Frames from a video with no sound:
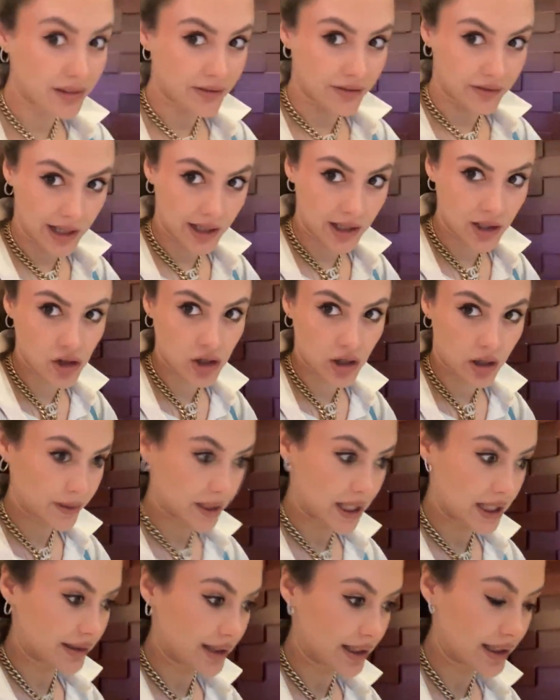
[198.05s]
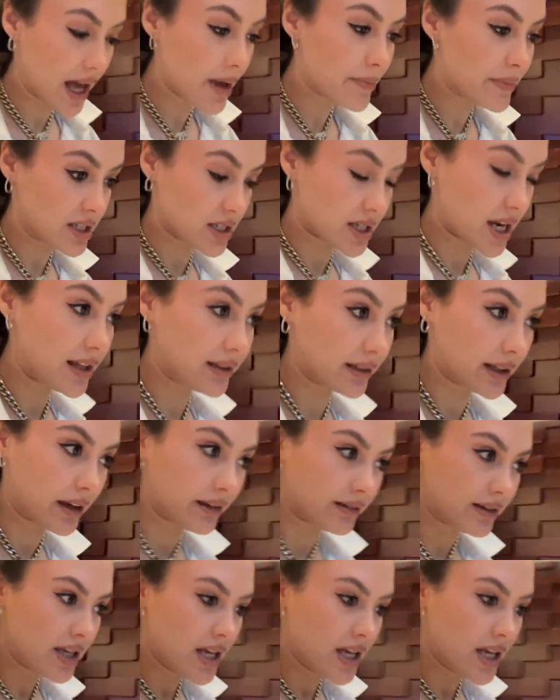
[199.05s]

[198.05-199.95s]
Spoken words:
the Frankie Shop lately, let me tell you.